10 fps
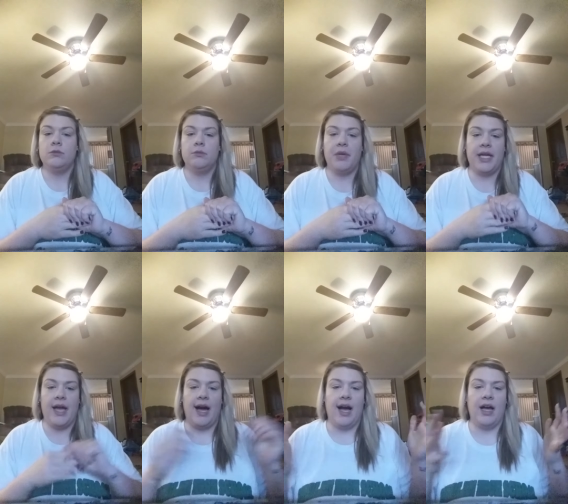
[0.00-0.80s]
But
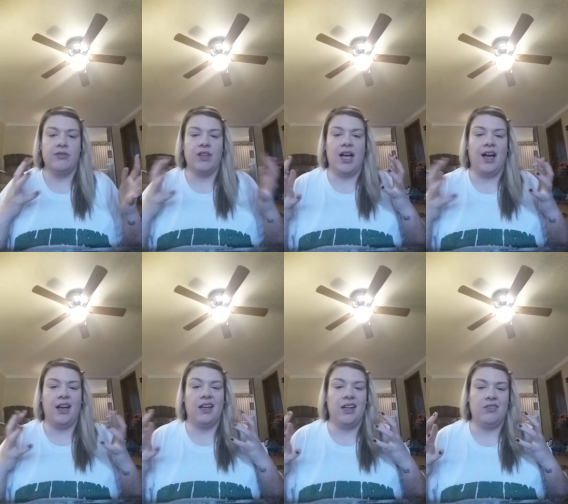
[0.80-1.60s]
yeah, I have like
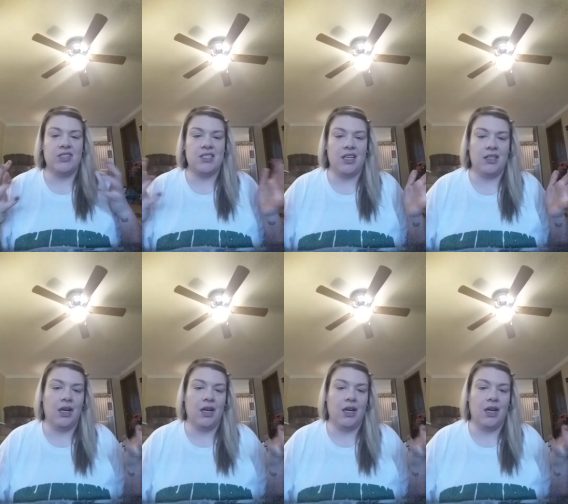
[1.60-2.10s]
uneven skin